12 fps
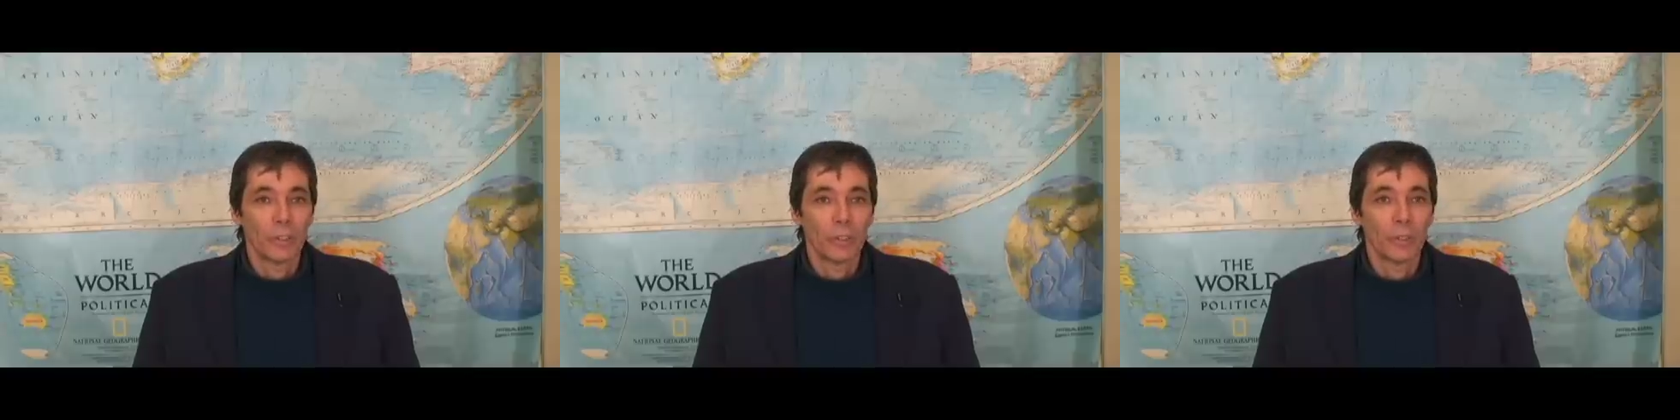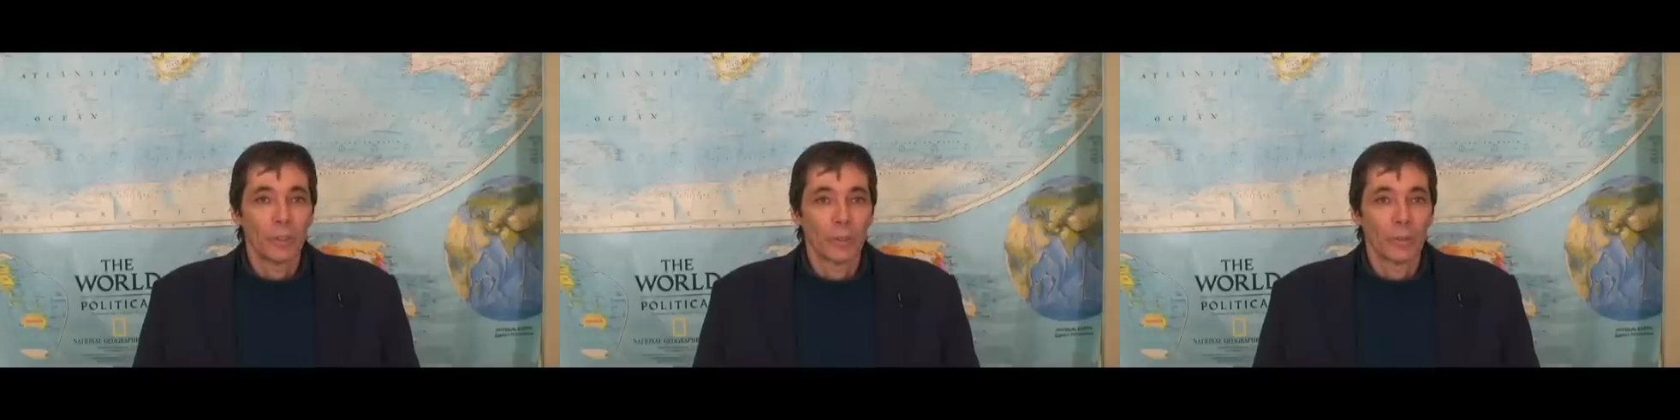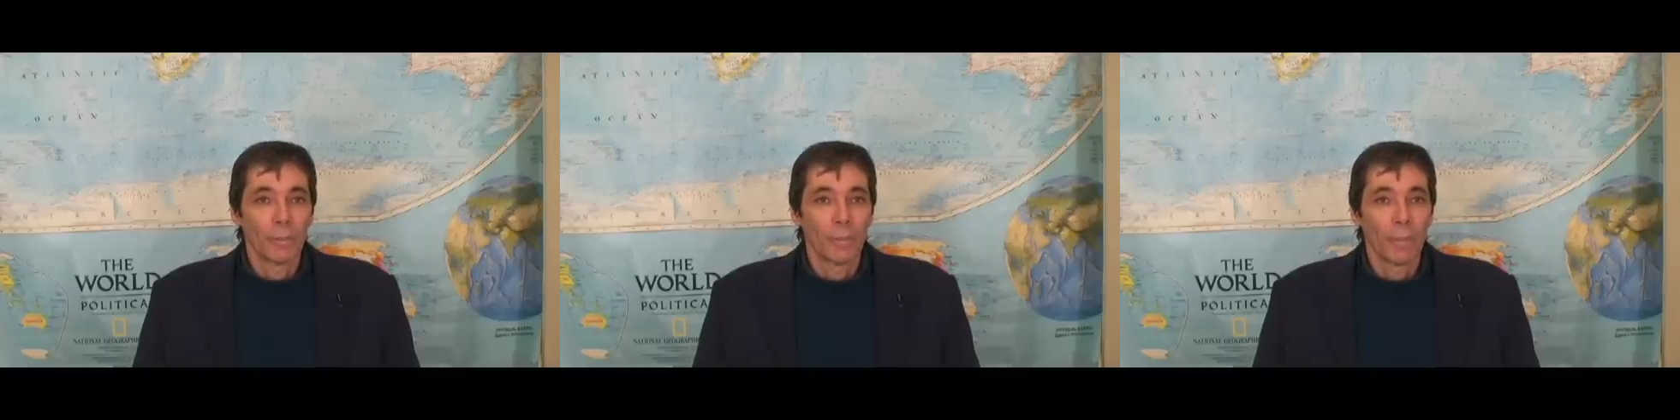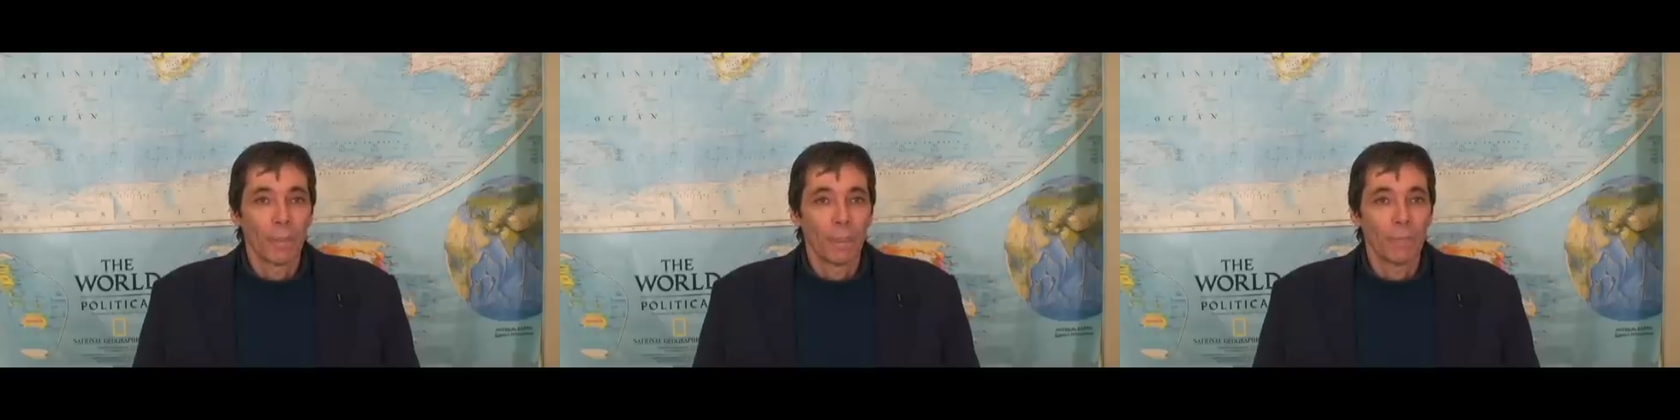strong,
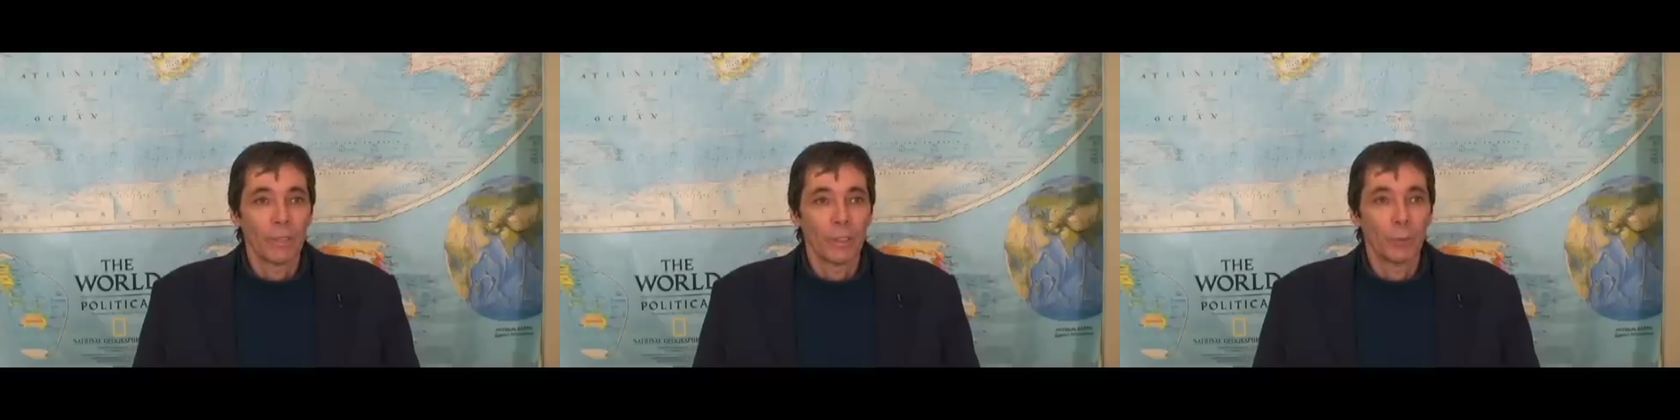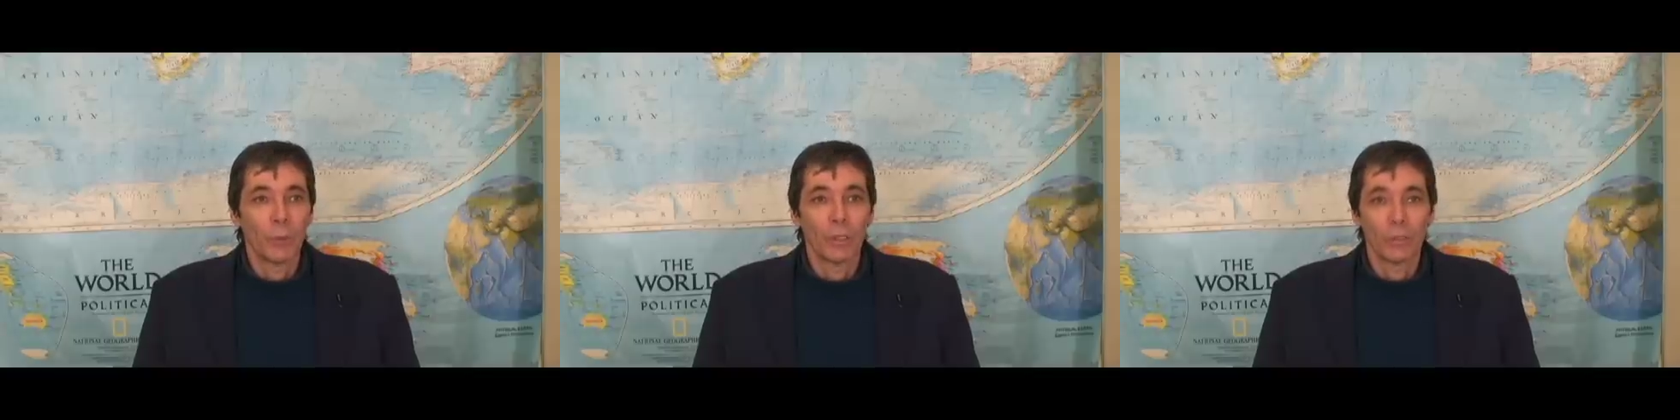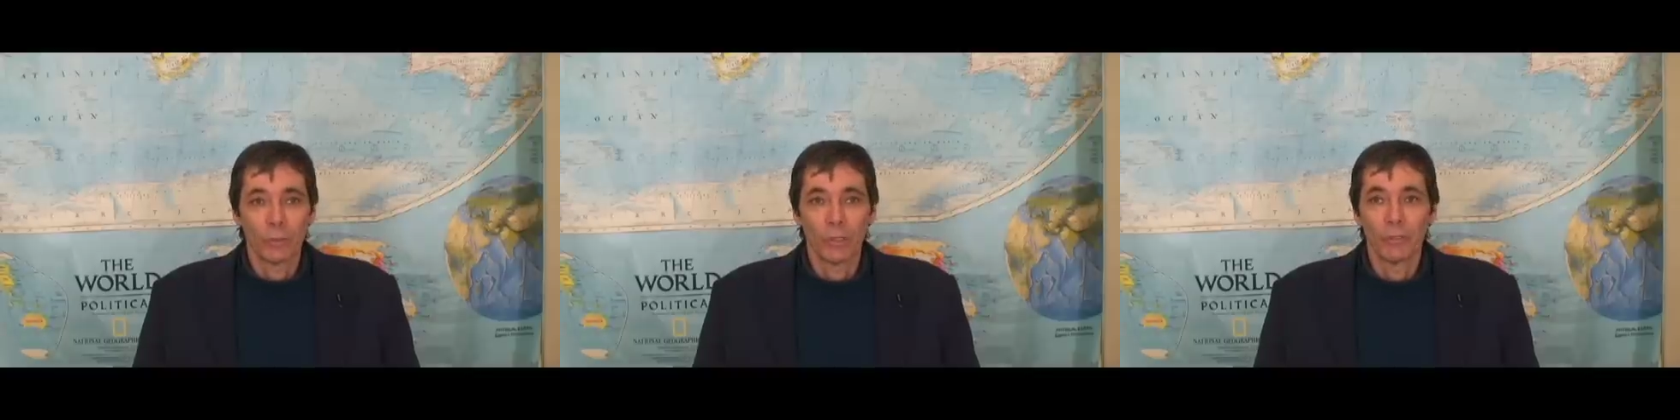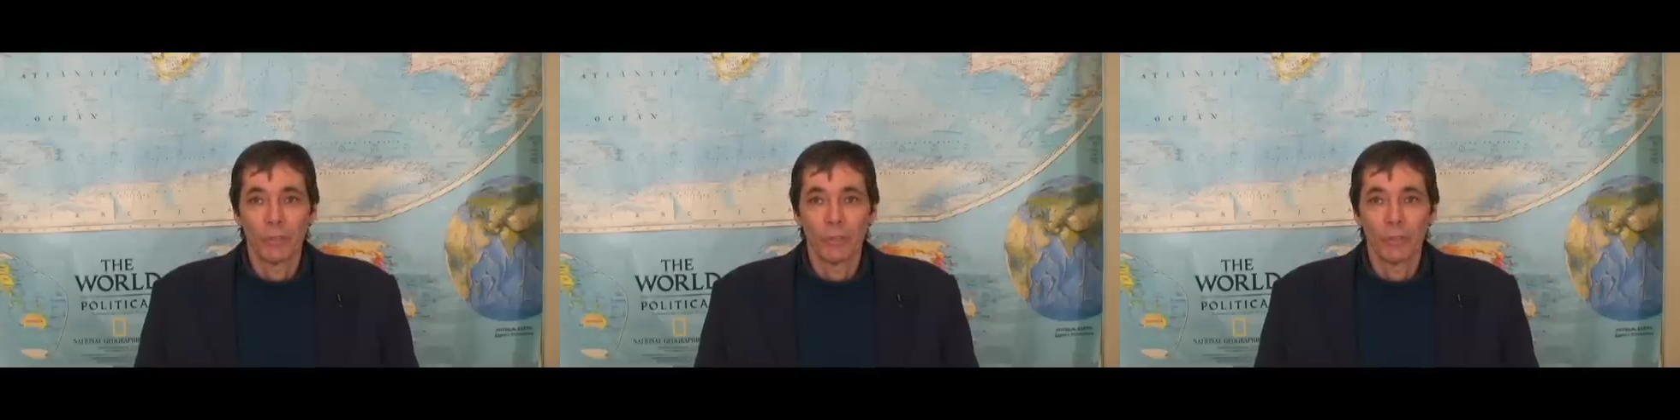very powerful.